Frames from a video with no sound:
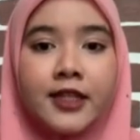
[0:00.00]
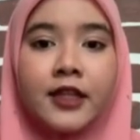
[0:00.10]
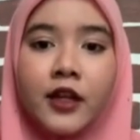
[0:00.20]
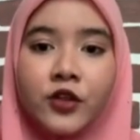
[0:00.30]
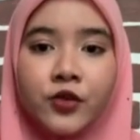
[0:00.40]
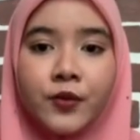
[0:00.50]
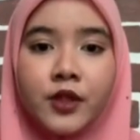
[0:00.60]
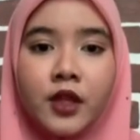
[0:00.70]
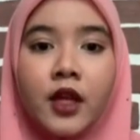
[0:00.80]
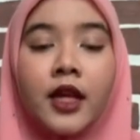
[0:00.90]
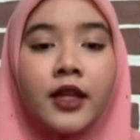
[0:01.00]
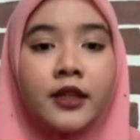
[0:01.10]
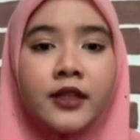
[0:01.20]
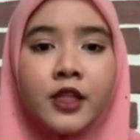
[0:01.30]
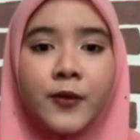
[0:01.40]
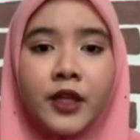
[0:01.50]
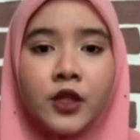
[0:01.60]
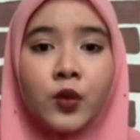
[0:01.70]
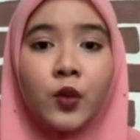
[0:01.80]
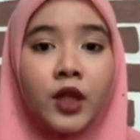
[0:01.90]
classrooms. This is
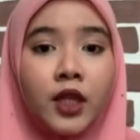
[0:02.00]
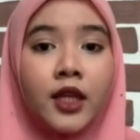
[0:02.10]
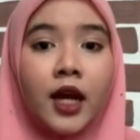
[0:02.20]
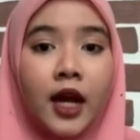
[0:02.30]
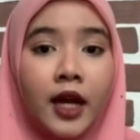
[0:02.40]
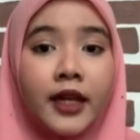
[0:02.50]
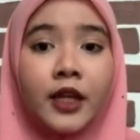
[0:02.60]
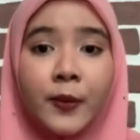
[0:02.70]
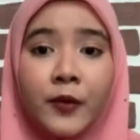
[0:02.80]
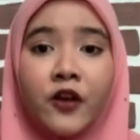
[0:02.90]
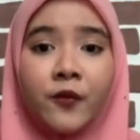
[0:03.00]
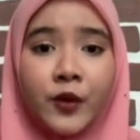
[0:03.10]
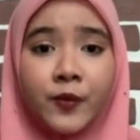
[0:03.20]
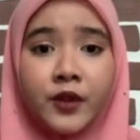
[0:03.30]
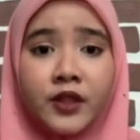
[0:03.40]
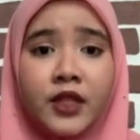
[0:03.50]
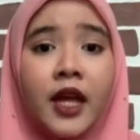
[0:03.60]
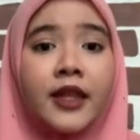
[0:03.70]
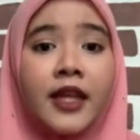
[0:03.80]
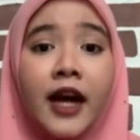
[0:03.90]
because within the high number of pupils,
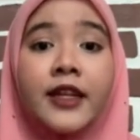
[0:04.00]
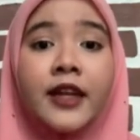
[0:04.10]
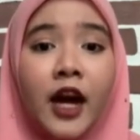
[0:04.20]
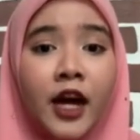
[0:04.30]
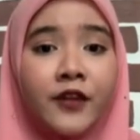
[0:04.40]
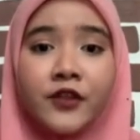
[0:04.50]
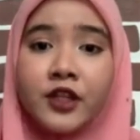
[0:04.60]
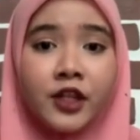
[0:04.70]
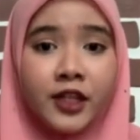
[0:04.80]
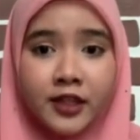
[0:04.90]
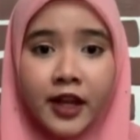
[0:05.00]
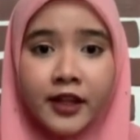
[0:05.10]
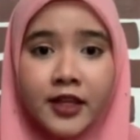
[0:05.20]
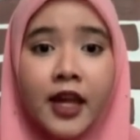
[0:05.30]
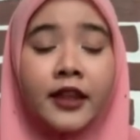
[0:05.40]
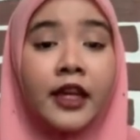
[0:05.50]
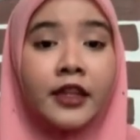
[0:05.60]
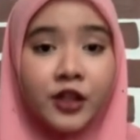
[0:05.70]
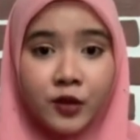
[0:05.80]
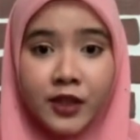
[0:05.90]
there are diverse learning styles that
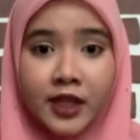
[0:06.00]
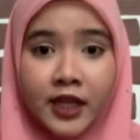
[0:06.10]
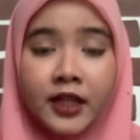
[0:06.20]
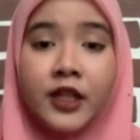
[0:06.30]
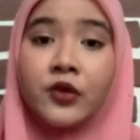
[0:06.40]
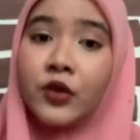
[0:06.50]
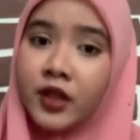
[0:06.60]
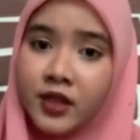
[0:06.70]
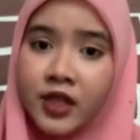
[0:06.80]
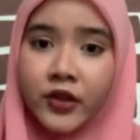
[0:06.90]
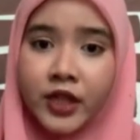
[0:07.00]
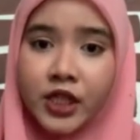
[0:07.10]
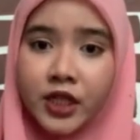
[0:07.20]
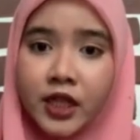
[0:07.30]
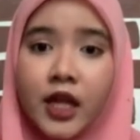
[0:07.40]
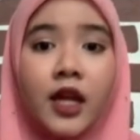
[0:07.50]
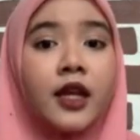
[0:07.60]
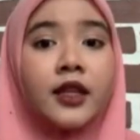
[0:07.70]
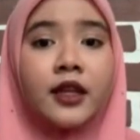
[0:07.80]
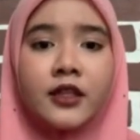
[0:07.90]
need to be taken into consideration.
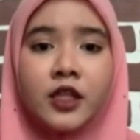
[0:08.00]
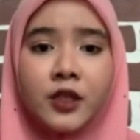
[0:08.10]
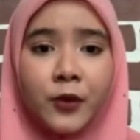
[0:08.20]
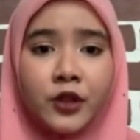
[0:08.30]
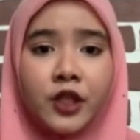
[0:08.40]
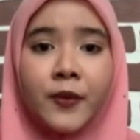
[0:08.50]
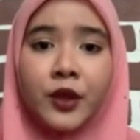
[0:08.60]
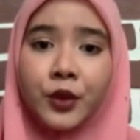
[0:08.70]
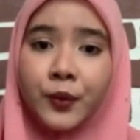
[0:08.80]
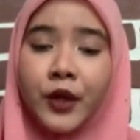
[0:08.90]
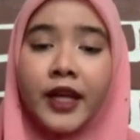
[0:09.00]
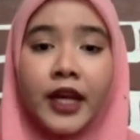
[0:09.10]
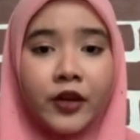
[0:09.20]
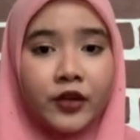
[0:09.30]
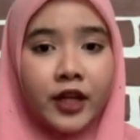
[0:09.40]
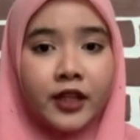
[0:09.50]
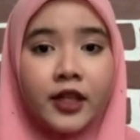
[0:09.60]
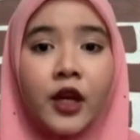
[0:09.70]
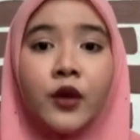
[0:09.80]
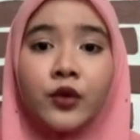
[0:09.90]
This is supported by Tumbu and Henriette,
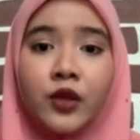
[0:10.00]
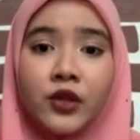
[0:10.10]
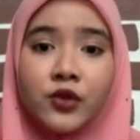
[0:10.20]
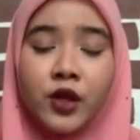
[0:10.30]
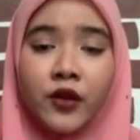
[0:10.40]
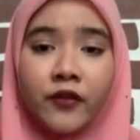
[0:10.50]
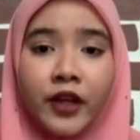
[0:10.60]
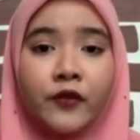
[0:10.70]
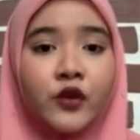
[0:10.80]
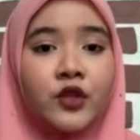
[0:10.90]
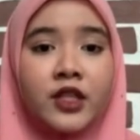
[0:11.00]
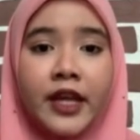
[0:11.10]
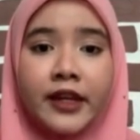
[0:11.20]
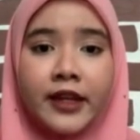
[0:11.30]
2025, who stated